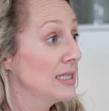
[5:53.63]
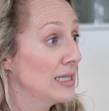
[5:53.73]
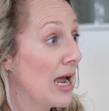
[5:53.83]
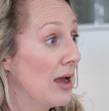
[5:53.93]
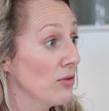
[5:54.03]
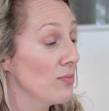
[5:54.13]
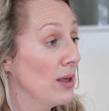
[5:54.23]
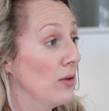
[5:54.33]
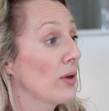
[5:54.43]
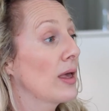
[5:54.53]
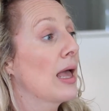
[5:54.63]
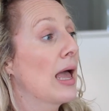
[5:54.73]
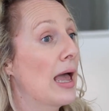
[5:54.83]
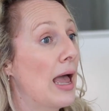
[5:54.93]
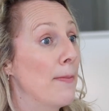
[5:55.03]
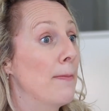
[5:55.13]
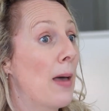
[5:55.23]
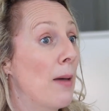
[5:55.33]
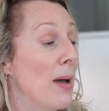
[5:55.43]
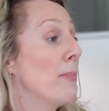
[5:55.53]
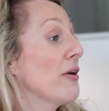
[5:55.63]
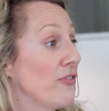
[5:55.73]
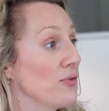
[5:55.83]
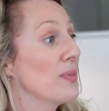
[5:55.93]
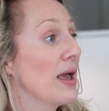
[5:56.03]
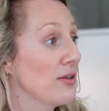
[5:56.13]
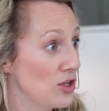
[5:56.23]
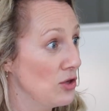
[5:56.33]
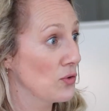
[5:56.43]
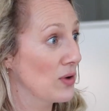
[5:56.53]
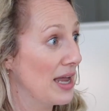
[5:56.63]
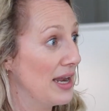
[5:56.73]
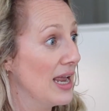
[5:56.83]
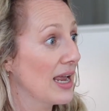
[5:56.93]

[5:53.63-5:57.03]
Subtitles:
cow's milk. My preference with that is to use organic.